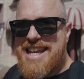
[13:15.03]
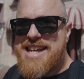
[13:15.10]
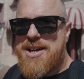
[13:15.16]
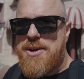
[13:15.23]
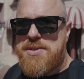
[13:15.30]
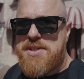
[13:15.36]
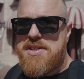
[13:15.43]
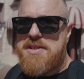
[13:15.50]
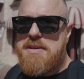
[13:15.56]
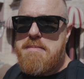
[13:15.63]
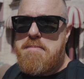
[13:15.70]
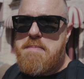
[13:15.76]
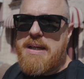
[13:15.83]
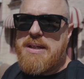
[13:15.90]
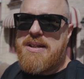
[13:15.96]

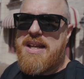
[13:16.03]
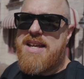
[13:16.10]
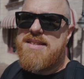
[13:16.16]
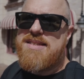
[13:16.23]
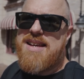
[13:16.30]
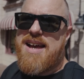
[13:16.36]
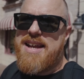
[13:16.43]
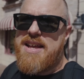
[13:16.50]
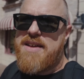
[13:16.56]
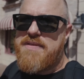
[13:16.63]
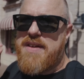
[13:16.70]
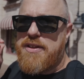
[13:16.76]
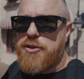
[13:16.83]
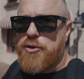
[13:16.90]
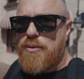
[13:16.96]
ecosystem built inside
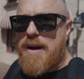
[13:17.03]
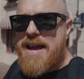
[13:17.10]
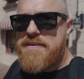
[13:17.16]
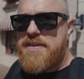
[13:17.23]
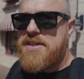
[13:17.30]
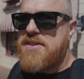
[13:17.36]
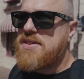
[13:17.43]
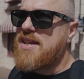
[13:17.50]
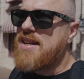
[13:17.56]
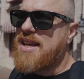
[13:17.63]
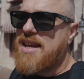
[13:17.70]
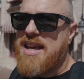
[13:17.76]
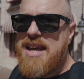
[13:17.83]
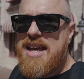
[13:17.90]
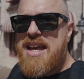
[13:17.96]
of a thriving city,